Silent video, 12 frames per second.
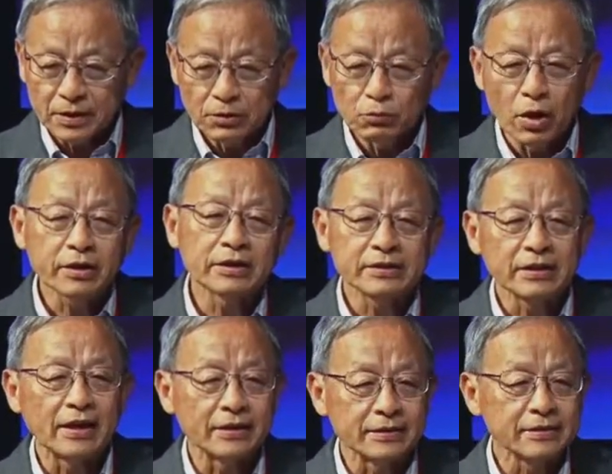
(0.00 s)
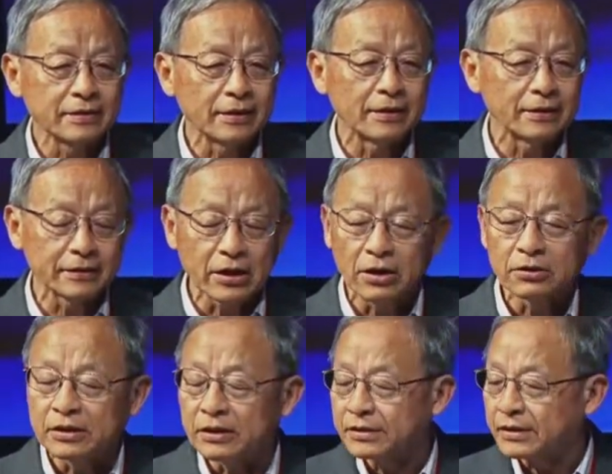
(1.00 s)
rocket science, uh,
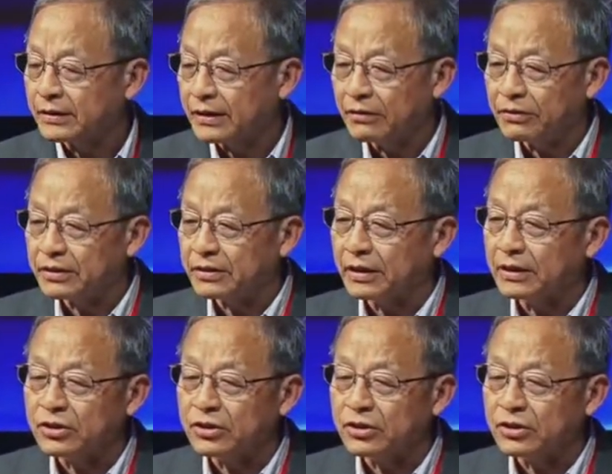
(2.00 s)
calculus and everything.